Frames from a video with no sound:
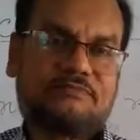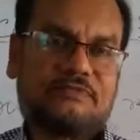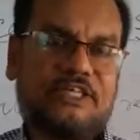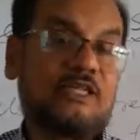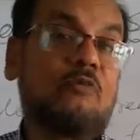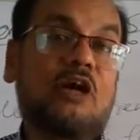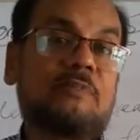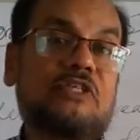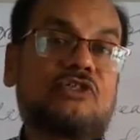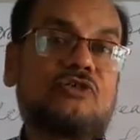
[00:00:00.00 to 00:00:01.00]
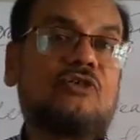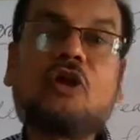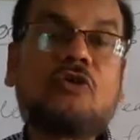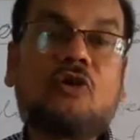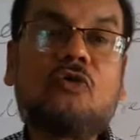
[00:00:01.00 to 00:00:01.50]
Negative word means
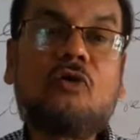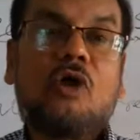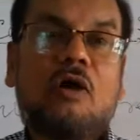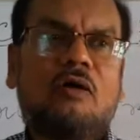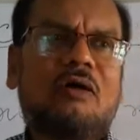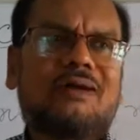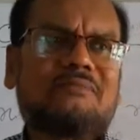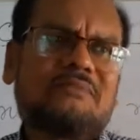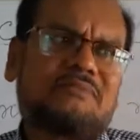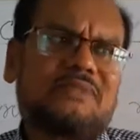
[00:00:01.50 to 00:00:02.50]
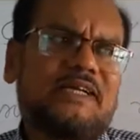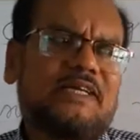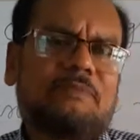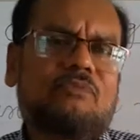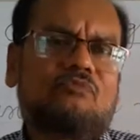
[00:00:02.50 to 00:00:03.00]
not or no, or
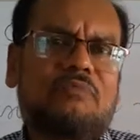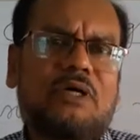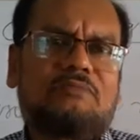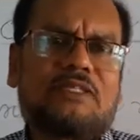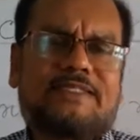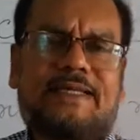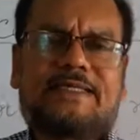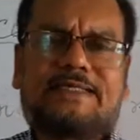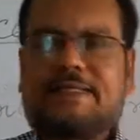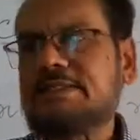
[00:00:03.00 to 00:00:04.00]
negative sense, that